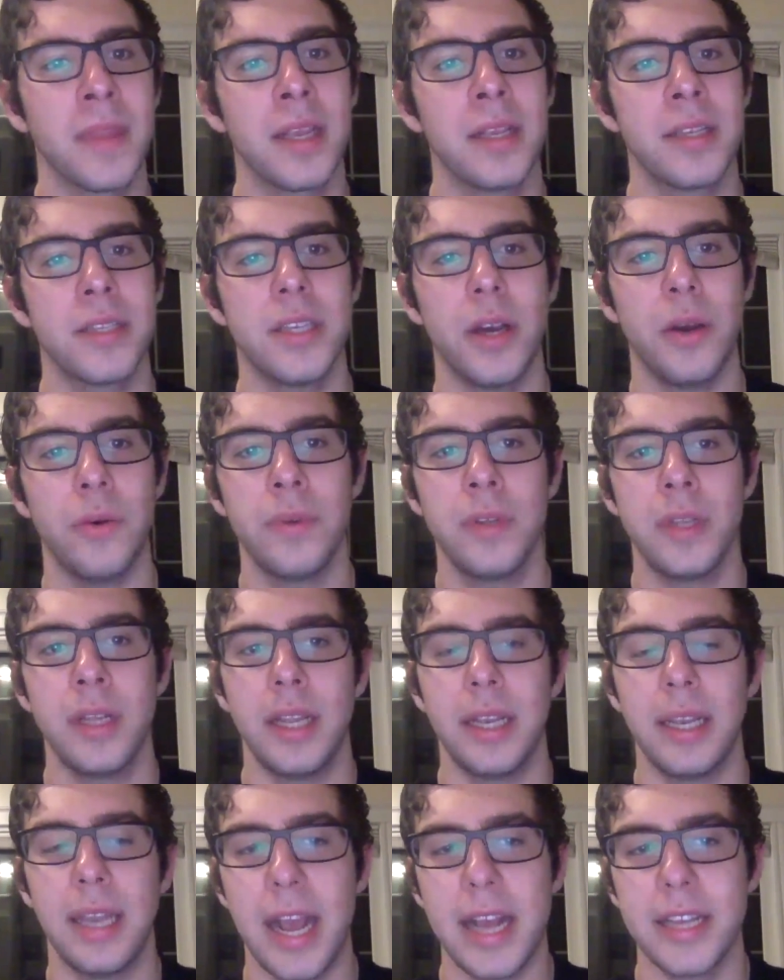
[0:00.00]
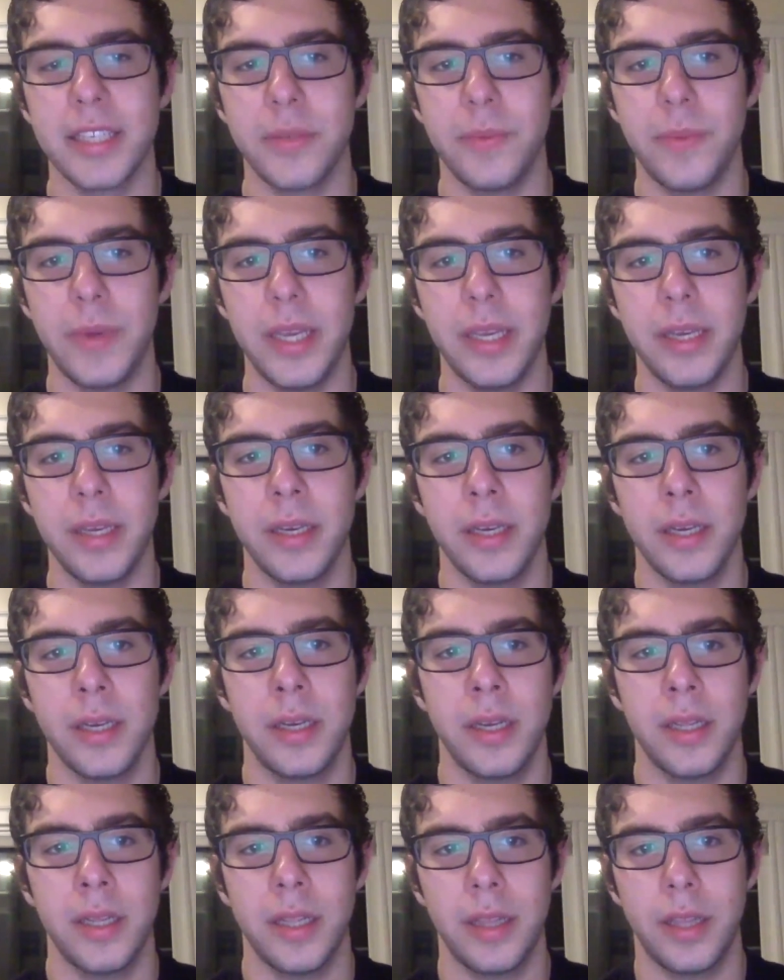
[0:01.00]
So last week,
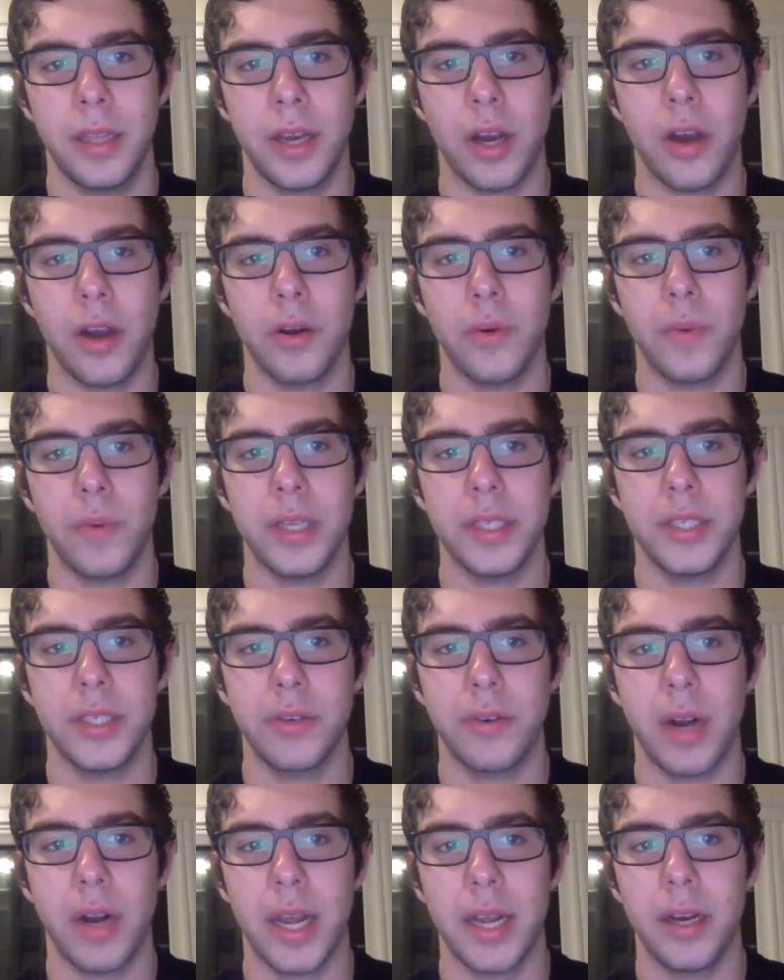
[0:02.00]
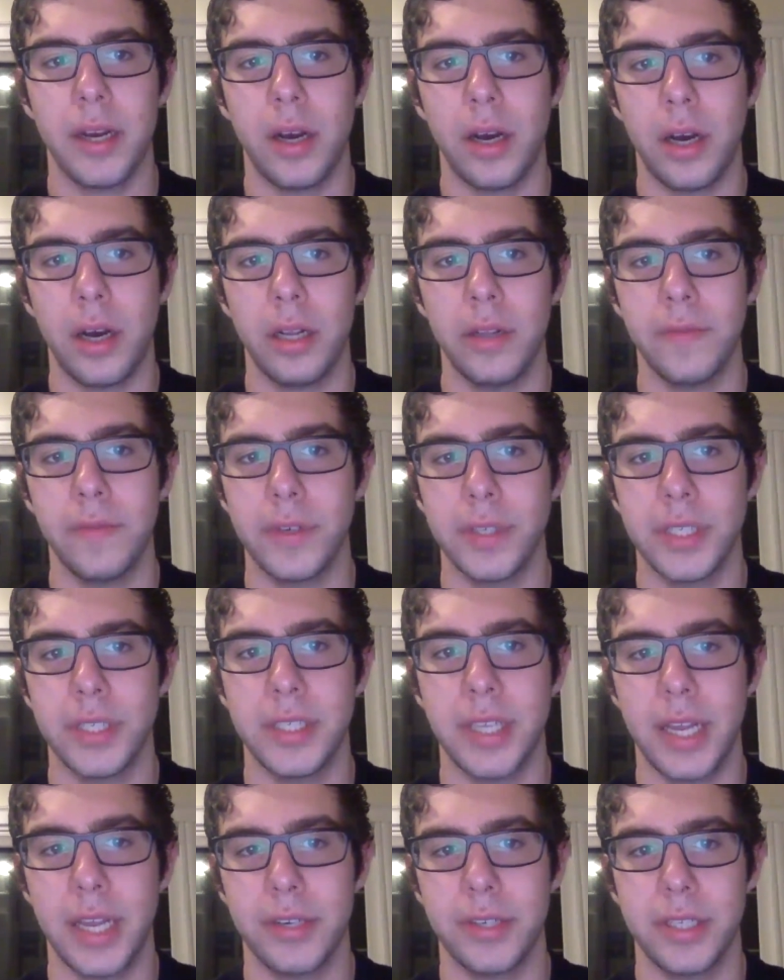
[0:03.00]
the card was Uriah Hall versus
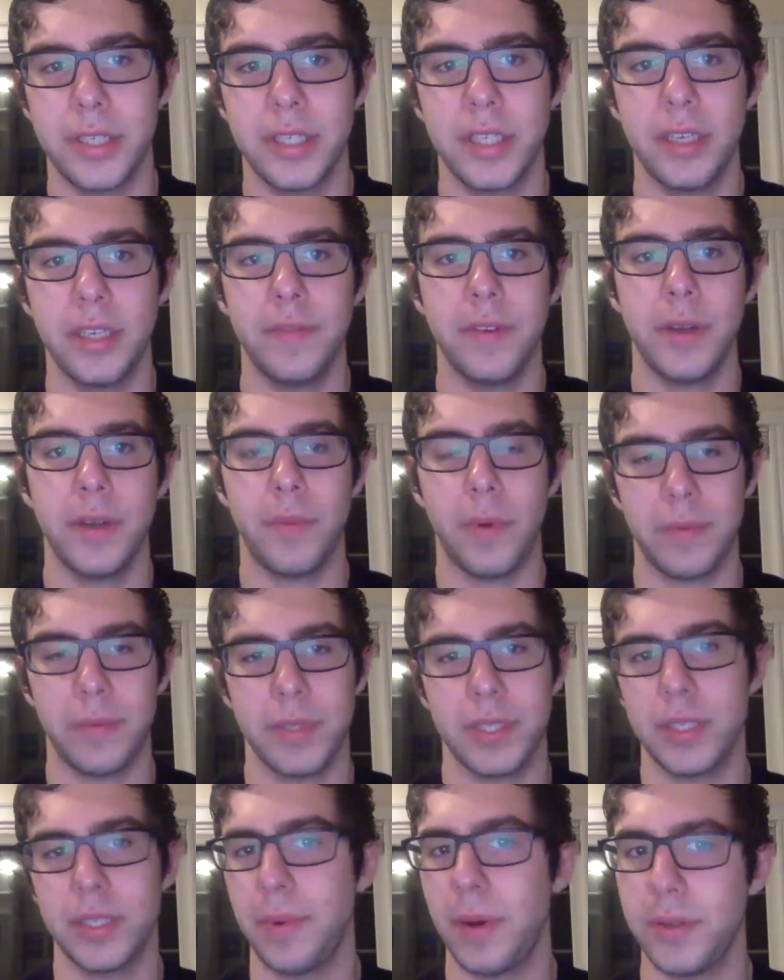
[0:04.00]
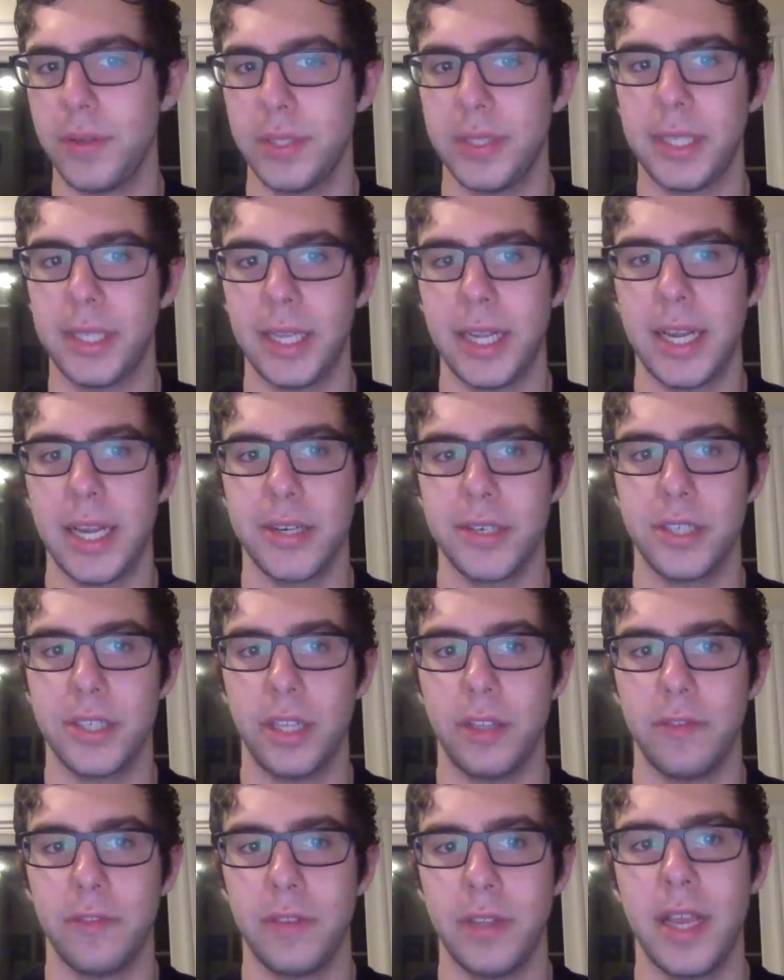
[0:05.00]
Anderson Silva and what was supposedly
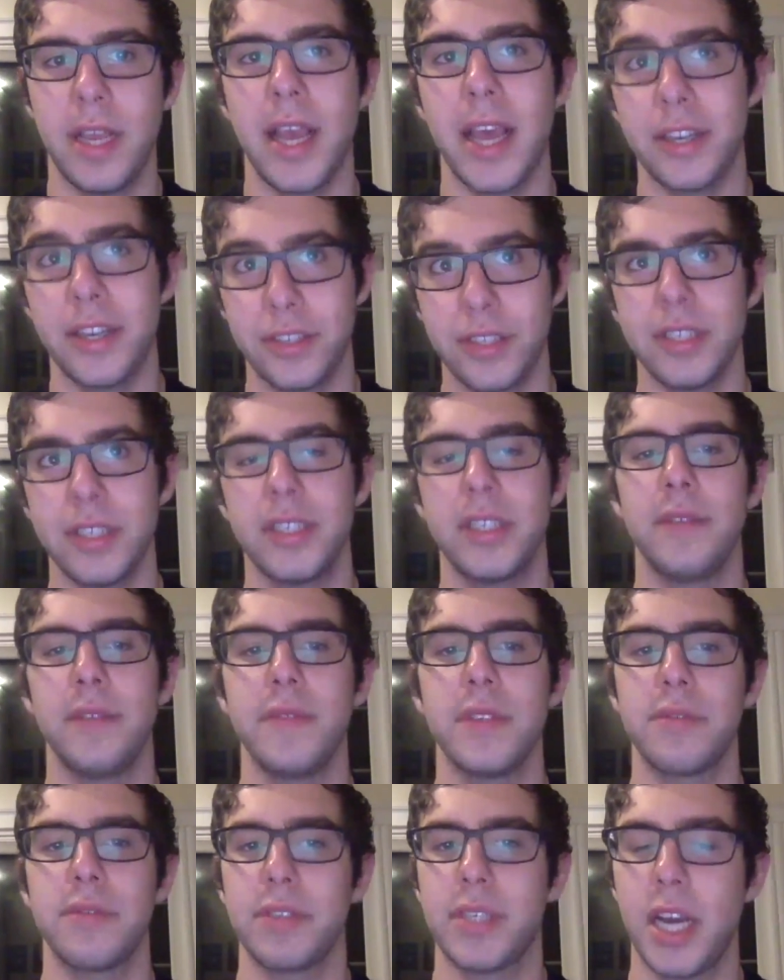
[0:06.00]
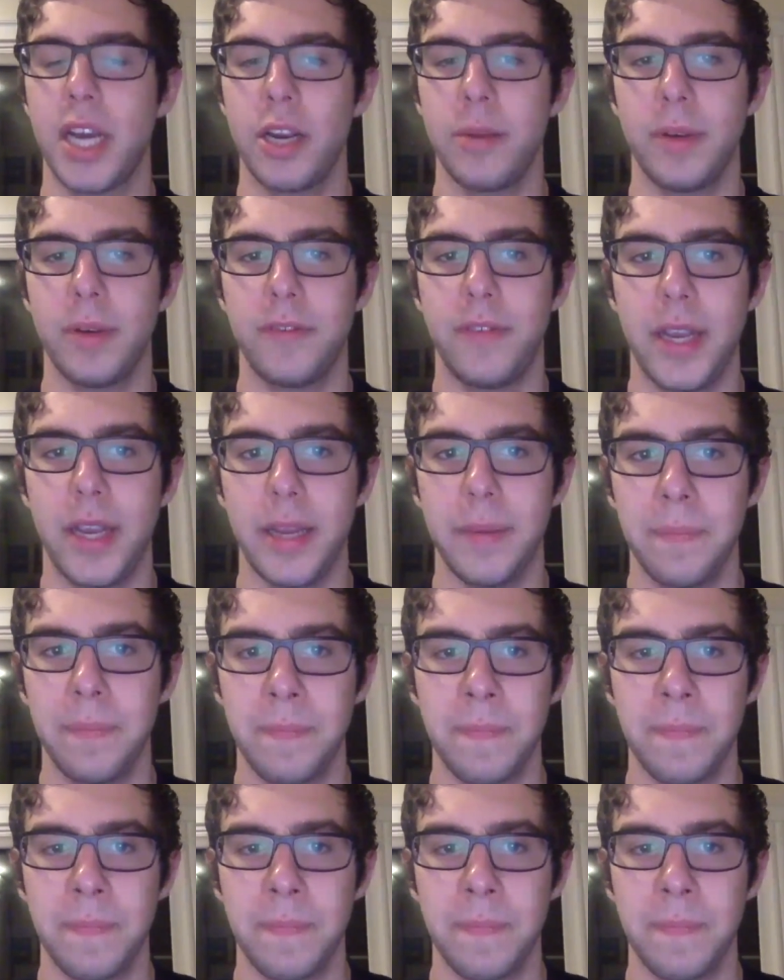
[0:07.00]
Anderson Silva's retirement fight.